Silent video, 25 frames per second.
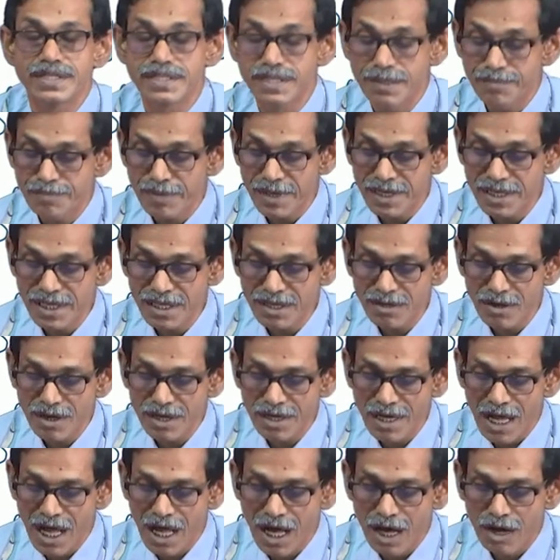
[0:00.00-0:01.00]
depending
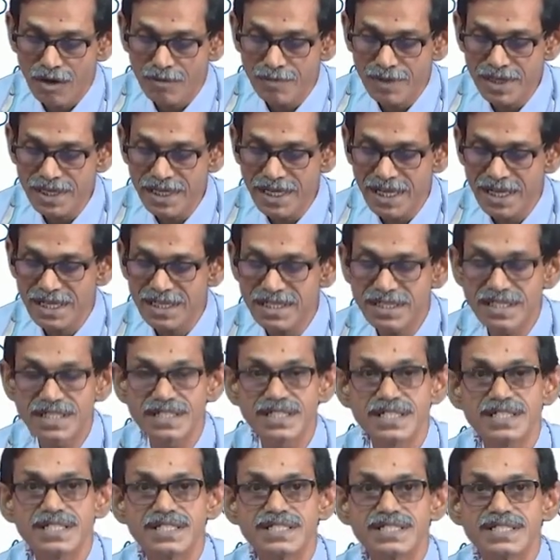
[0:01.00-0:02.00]
on how many
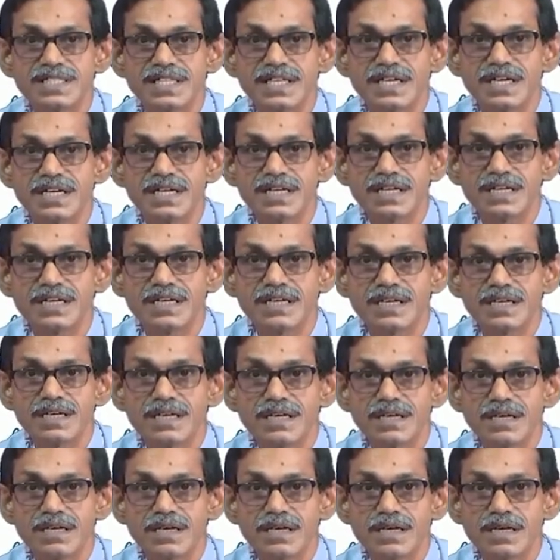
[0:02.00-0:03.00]
antigen is there,
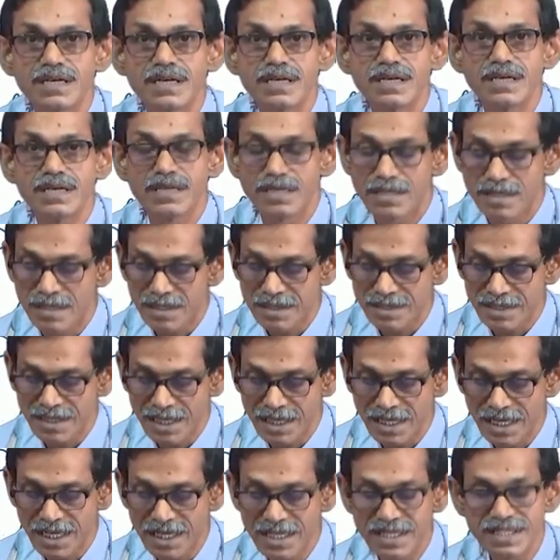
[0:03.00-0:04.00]

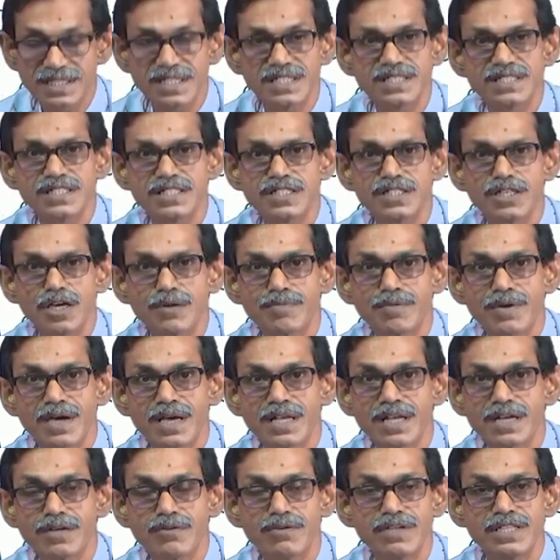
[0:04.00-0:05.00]
the intensity of
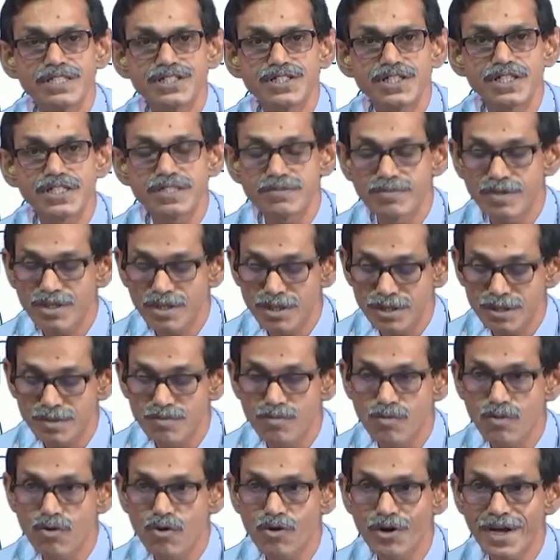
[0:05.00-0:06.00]
color will change
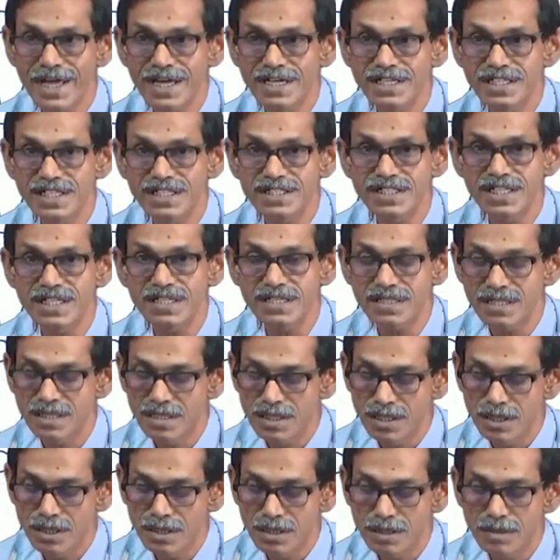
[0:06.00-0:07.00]
because more antigen,
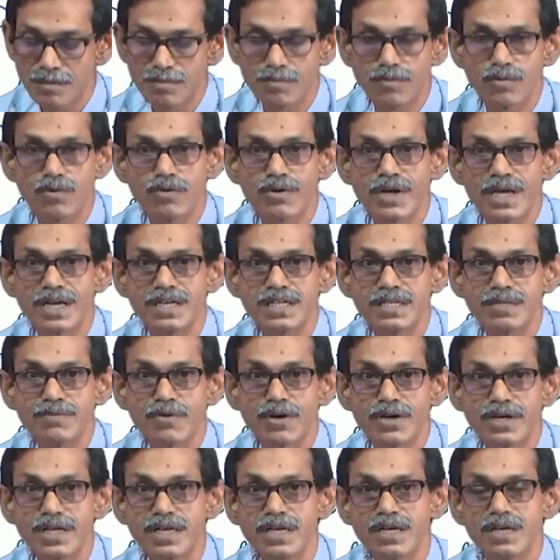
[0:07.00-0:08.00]
more
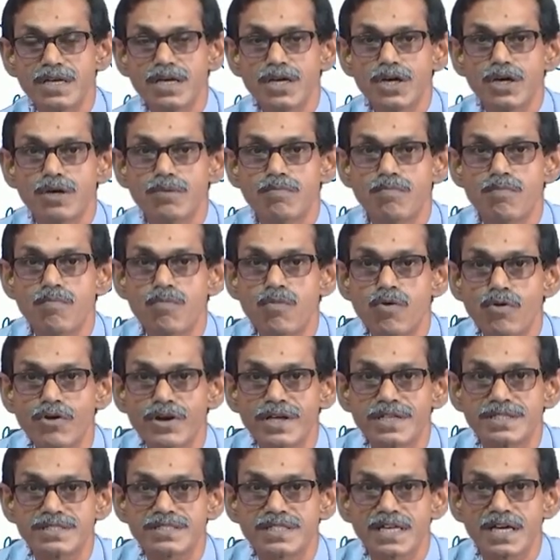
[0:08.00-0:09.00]
antibody,
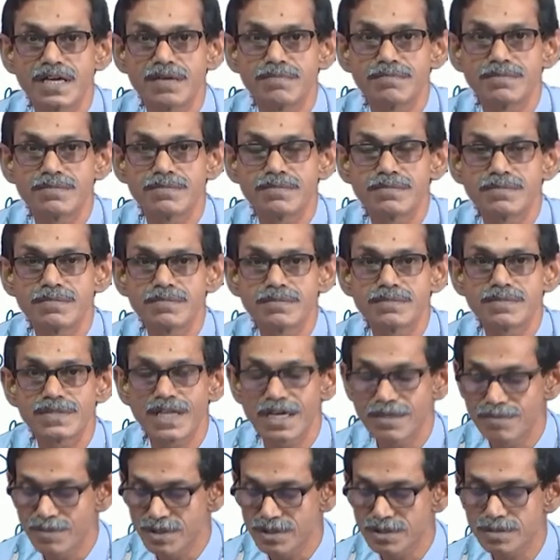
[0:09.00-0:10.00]
more enzyme.
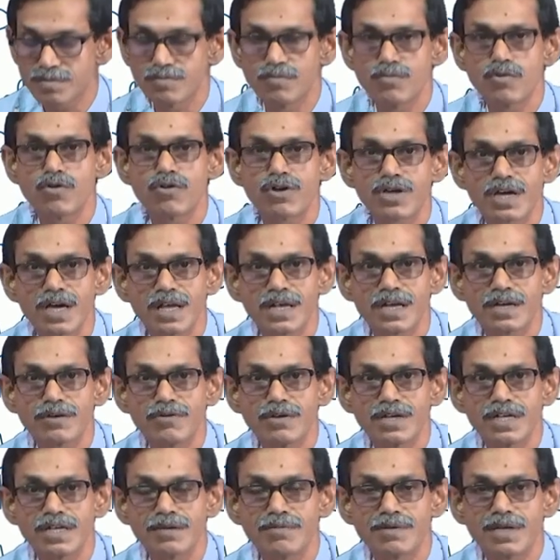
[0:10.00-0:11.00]
That means, more color
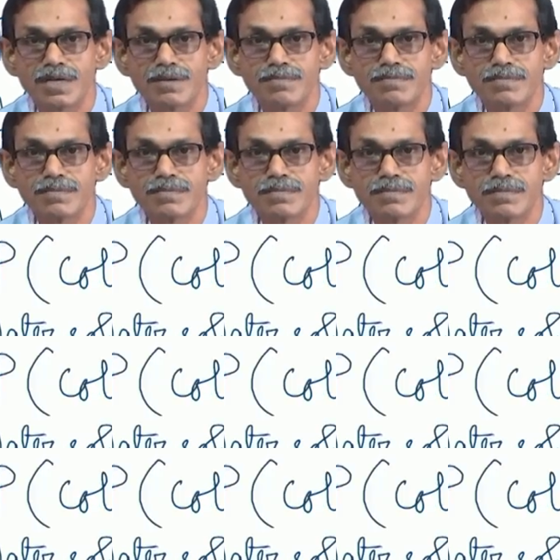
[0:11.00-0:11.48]
will develop.